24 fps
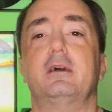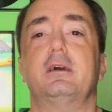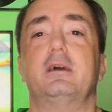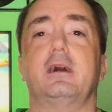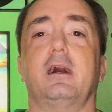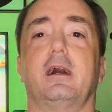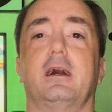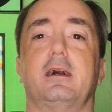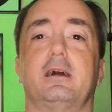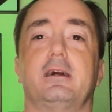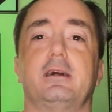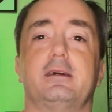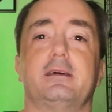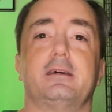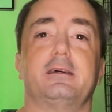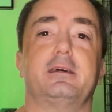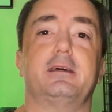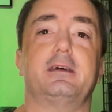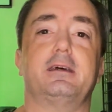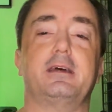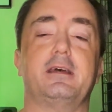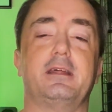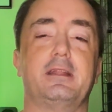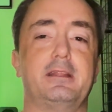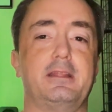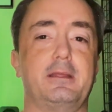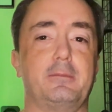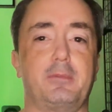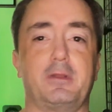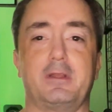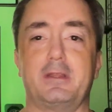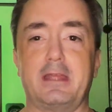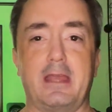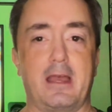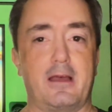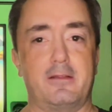
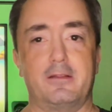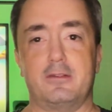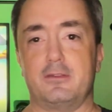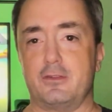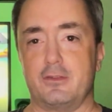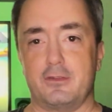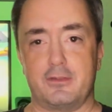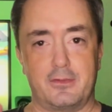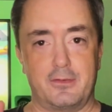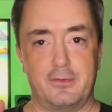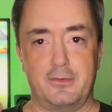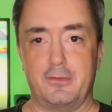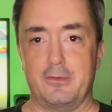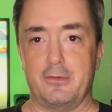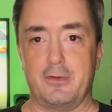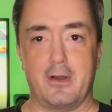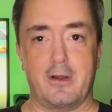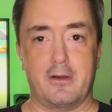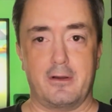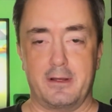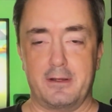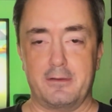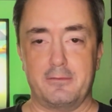But yeah, this is very,